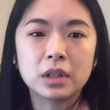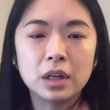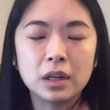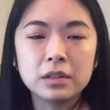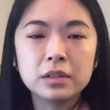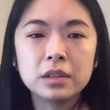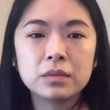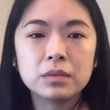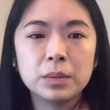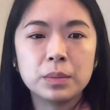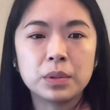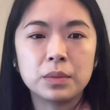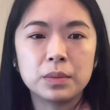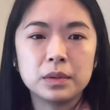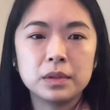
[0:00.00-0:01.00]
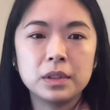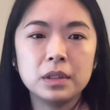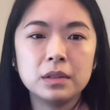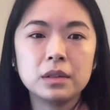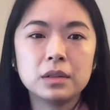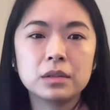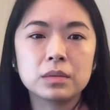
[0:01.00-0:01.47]
content
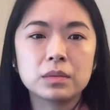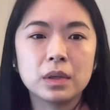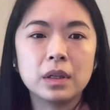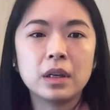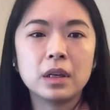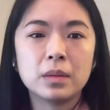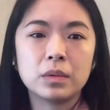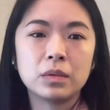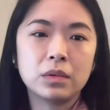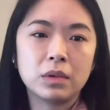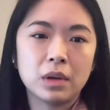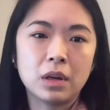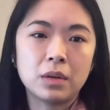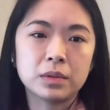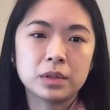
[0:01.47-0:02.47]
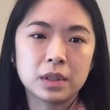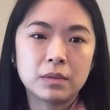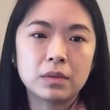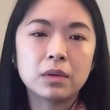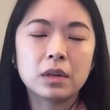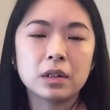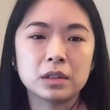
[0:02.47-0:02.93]
repurposing is really able to help
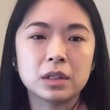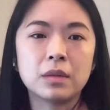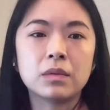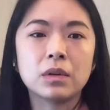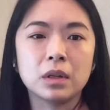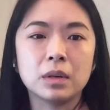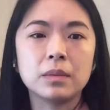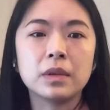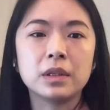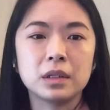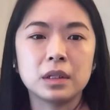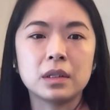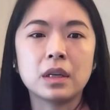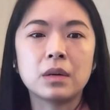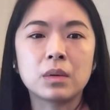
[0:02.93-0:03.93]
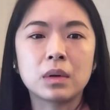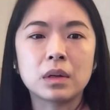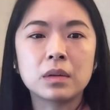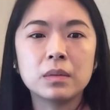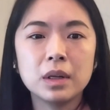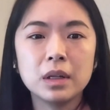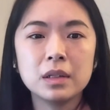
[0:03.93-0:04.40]
several companies that I
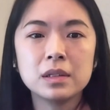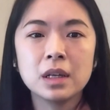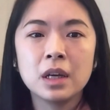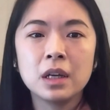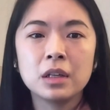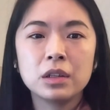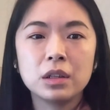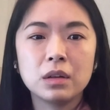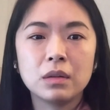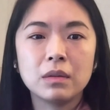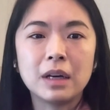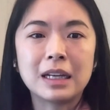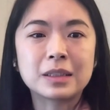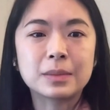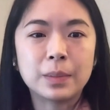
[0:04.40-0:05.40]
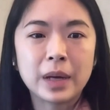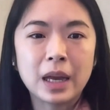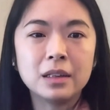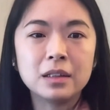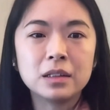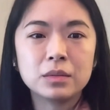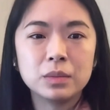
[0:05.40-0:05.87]
work with to
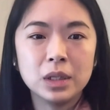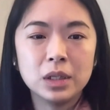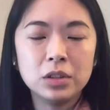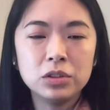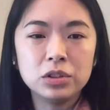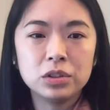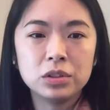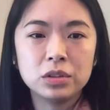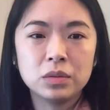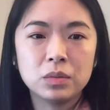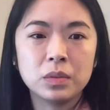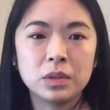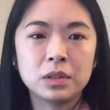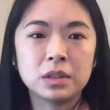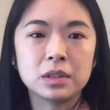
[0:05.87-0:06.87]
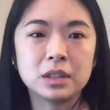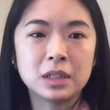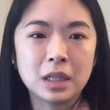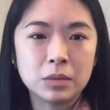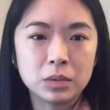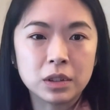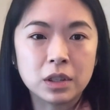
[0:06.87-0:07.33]
expand the reach with
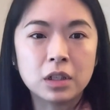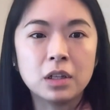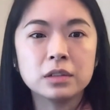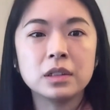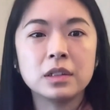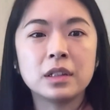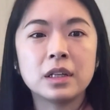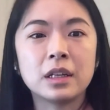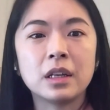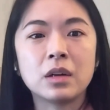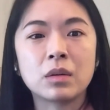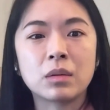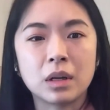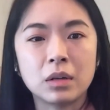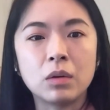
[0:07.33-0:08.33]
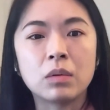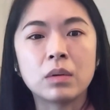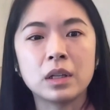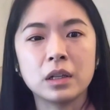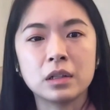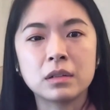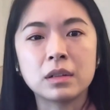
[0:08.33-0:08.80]
the content that they
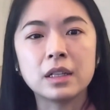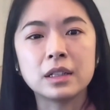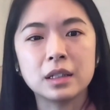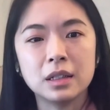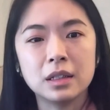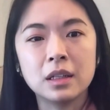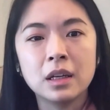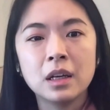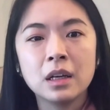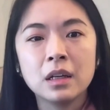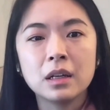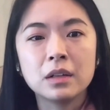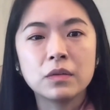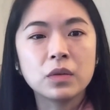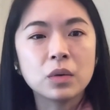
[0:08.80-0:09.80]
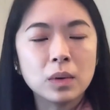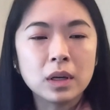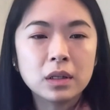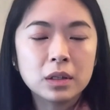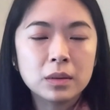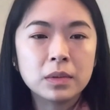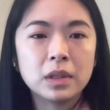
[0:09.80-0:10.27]
already created. And for
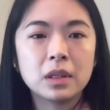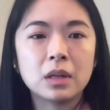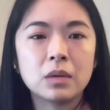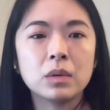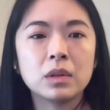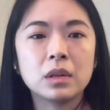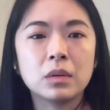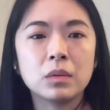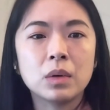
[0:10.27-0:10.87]
one company that we